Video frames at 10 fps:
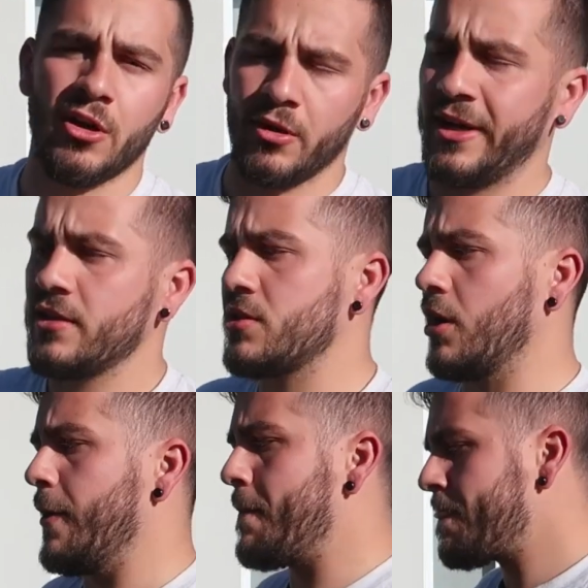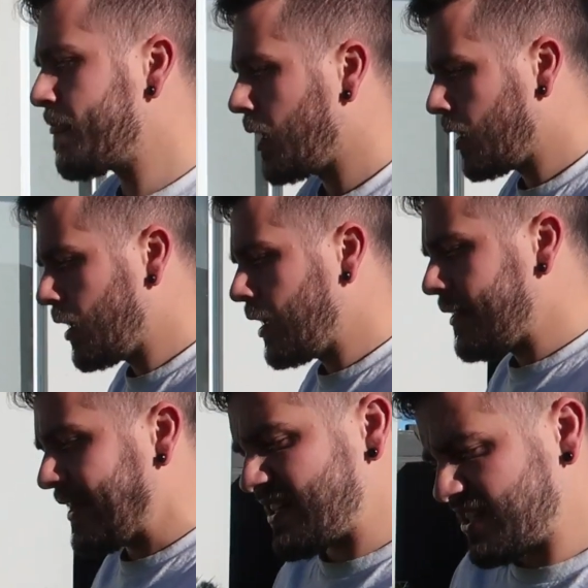You know what I mean? So
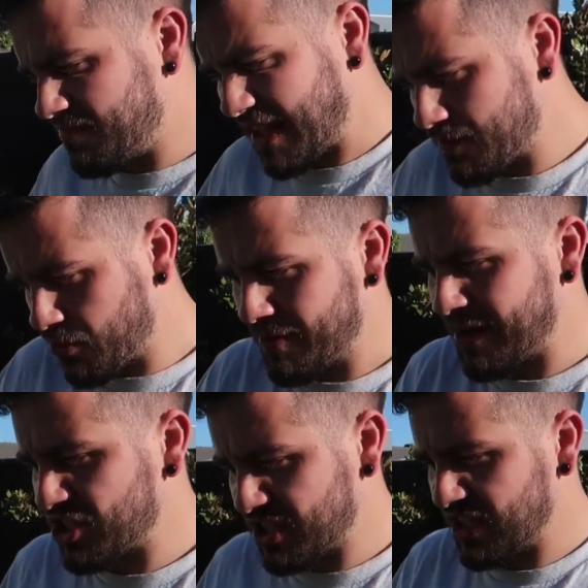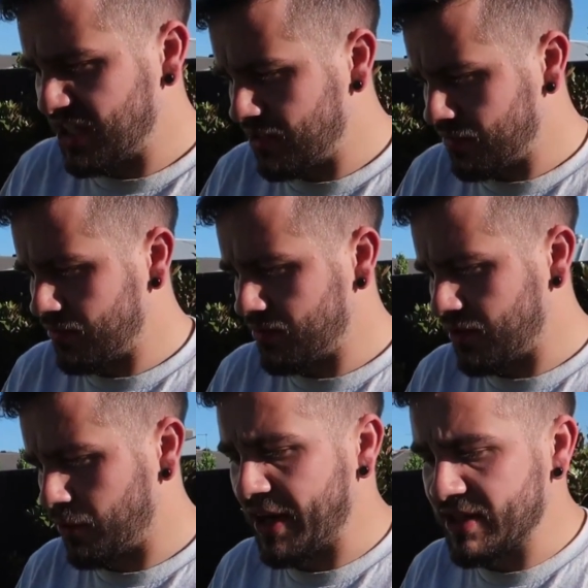that's pretty much the
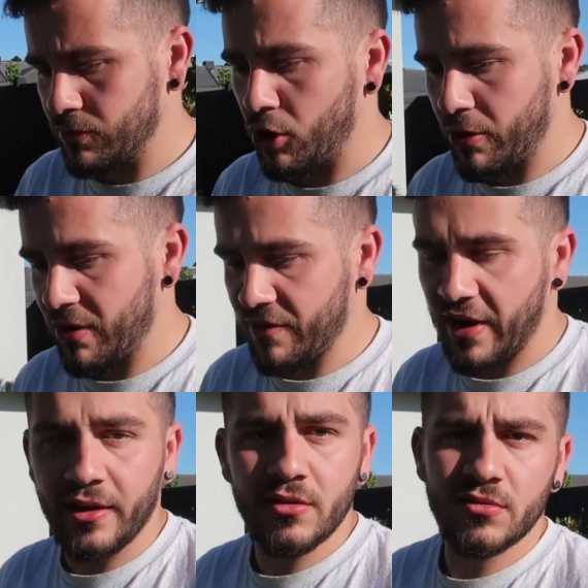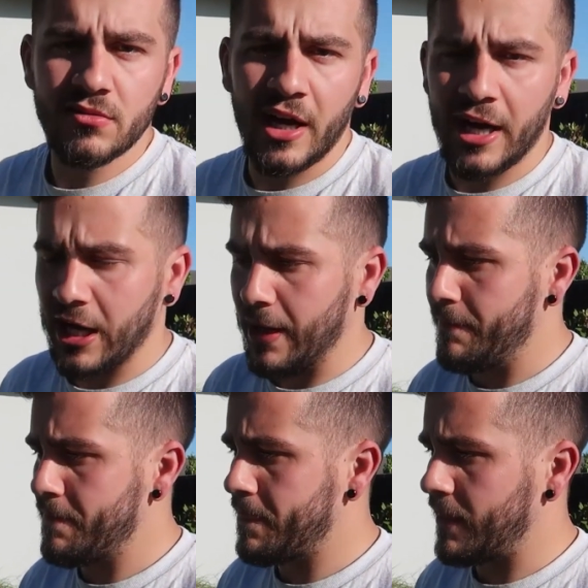reason why we renovate.
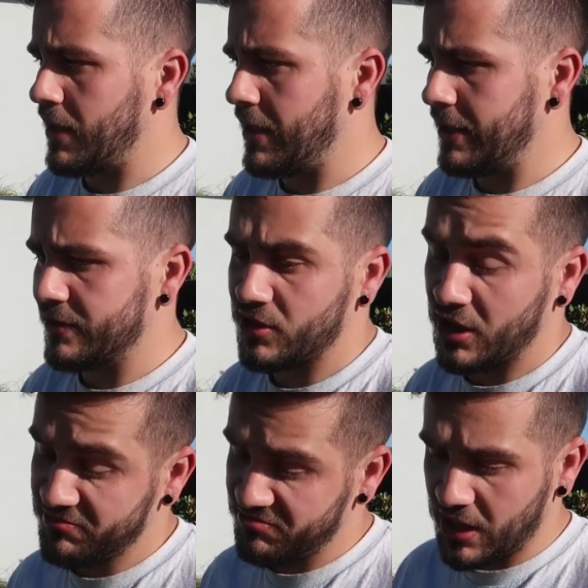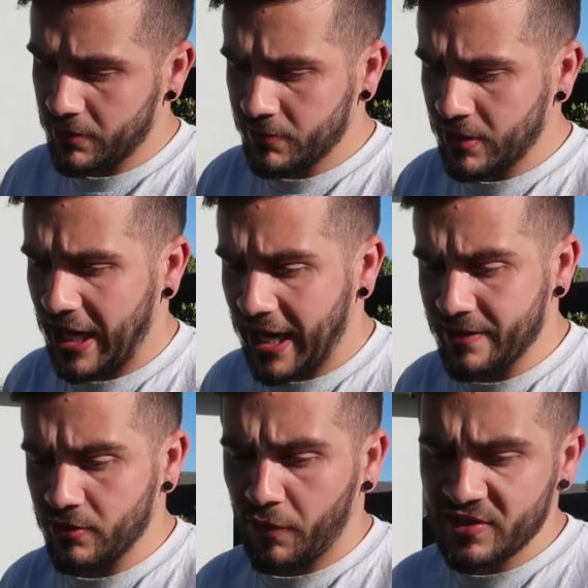So yeah,
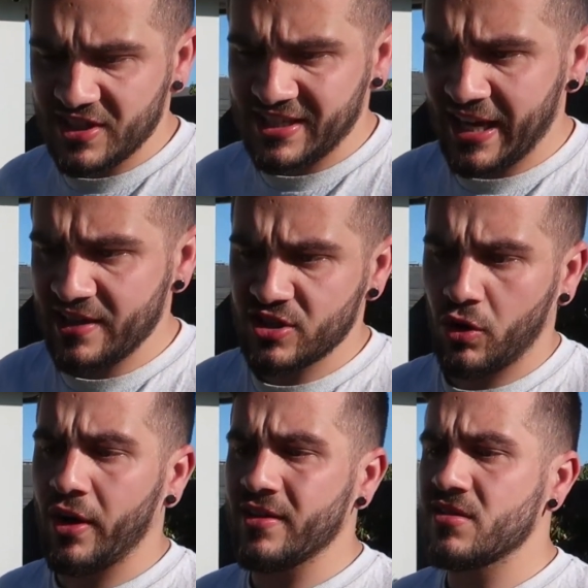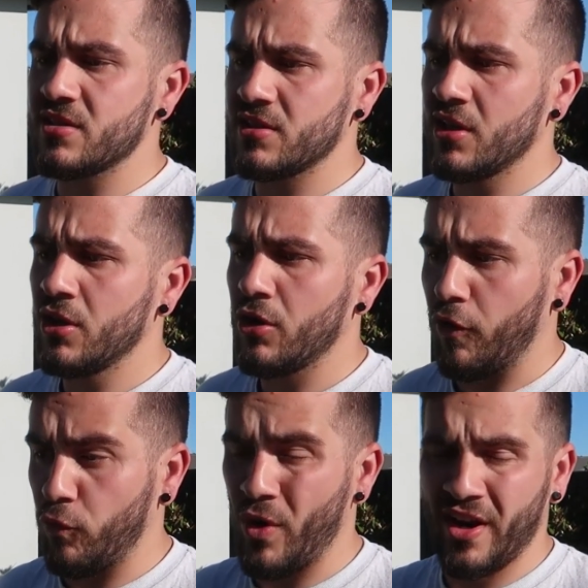and obviously key signs
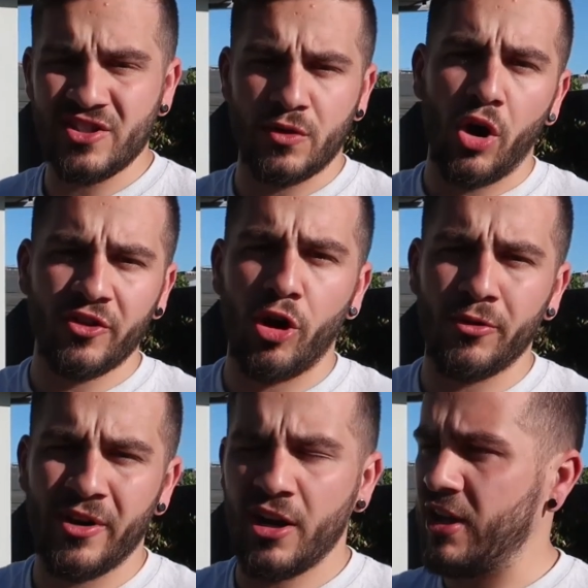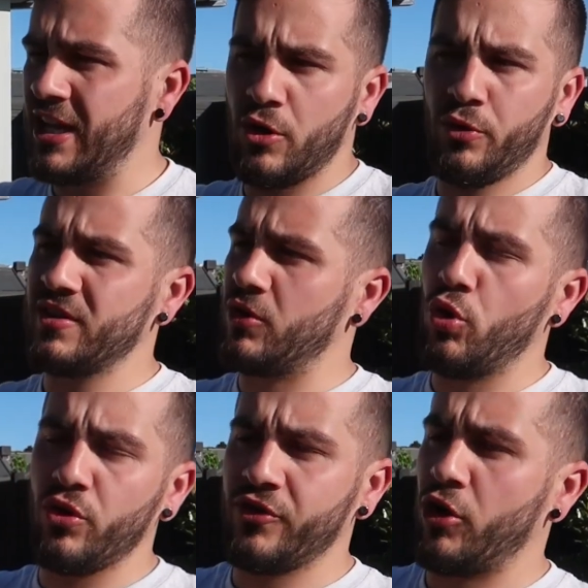of when it's the right time to reno. You get
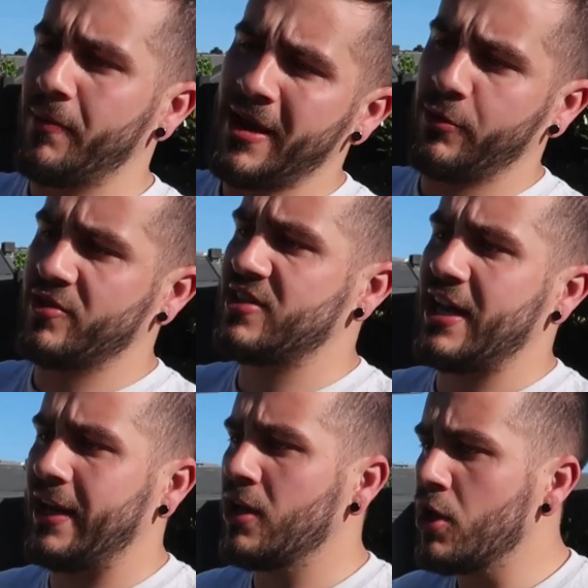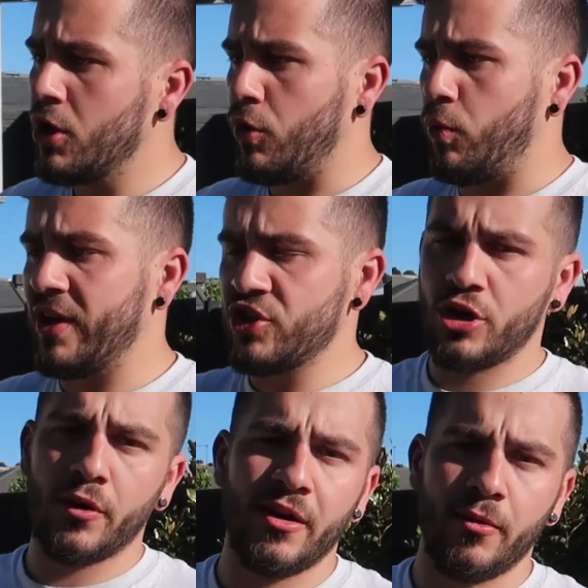all the time people are saying, when
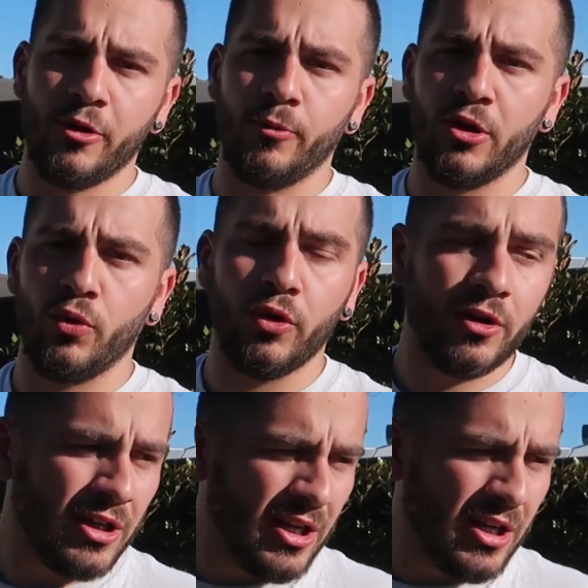should I reno my lawn?